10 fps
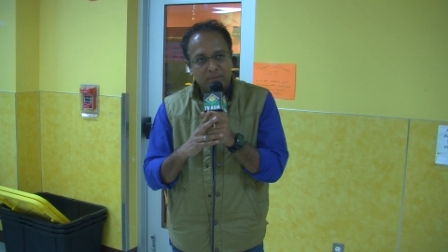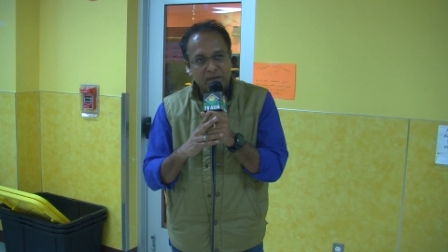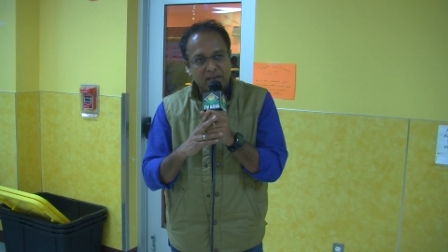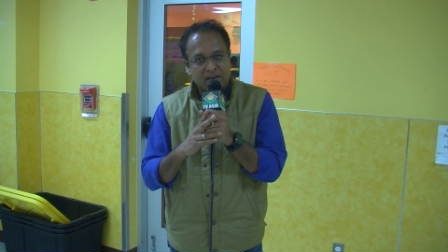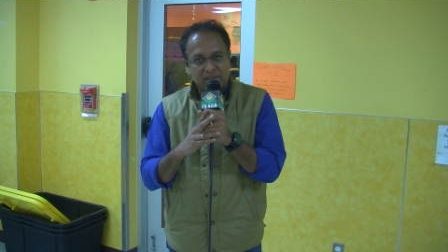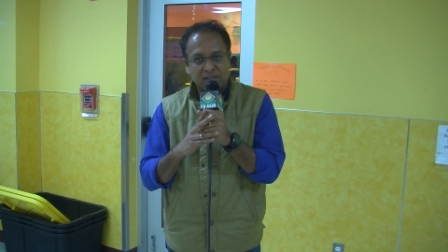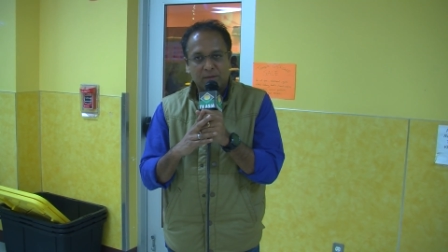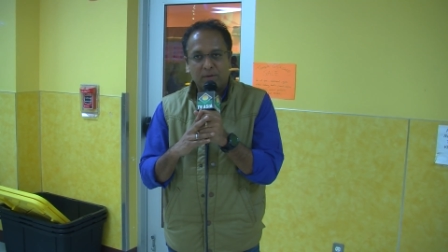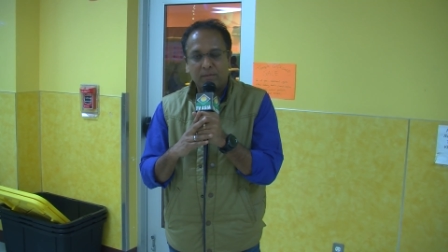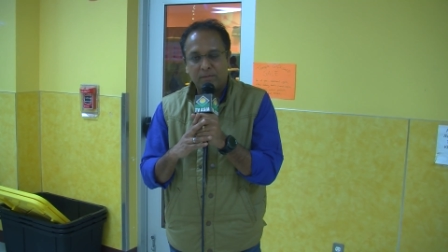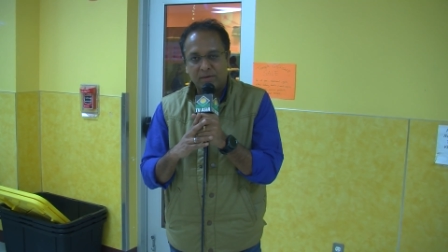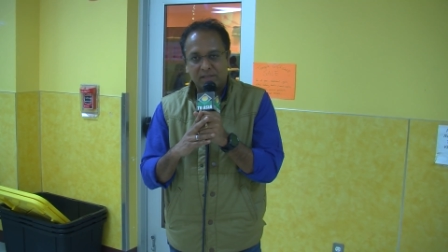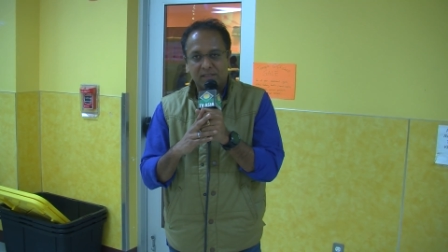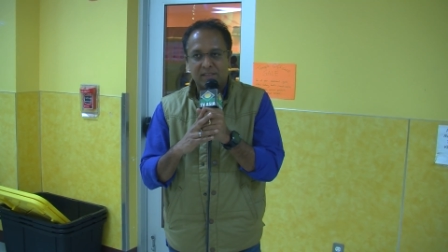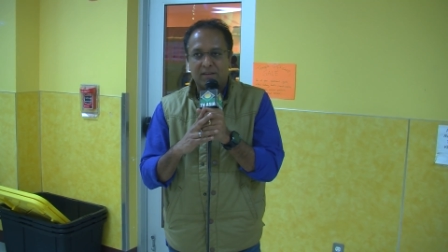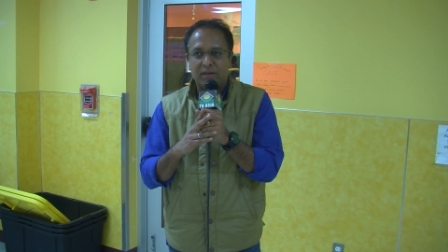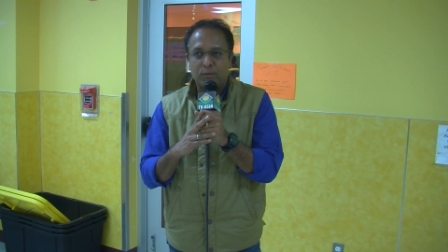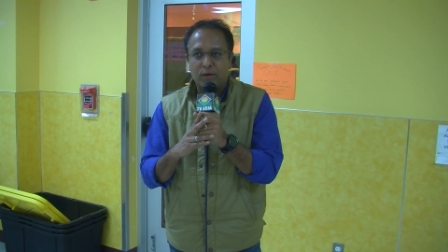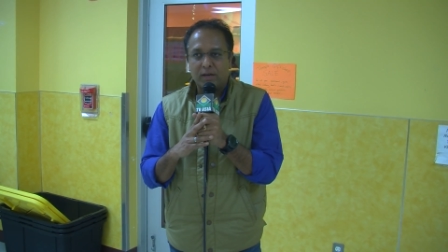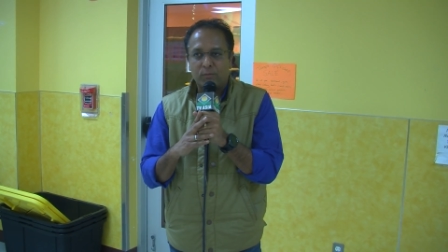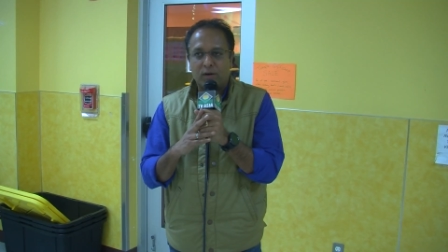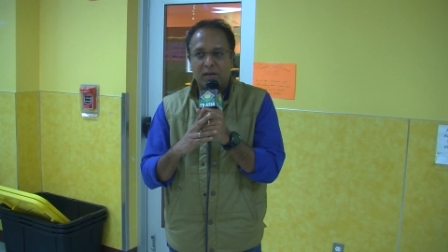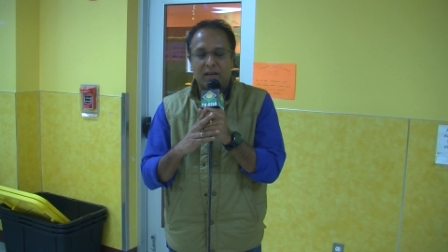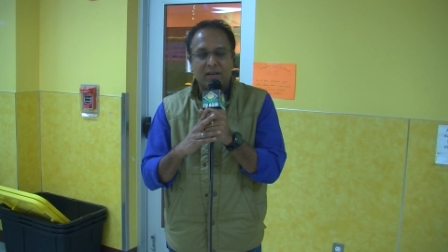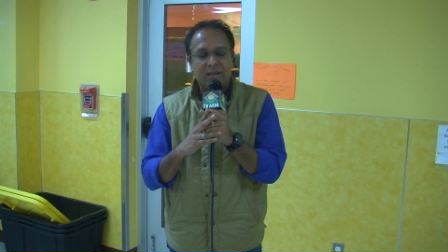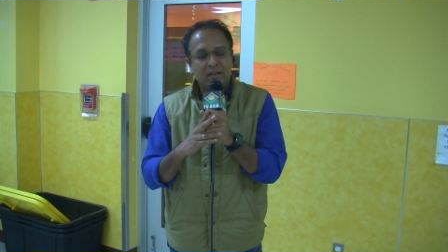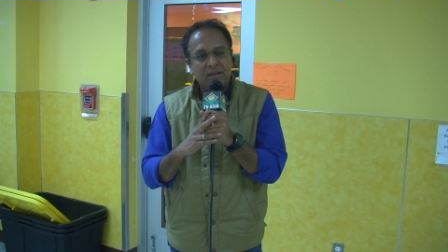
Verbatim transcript: been a Rajya Sabha member since 71 and whatnot.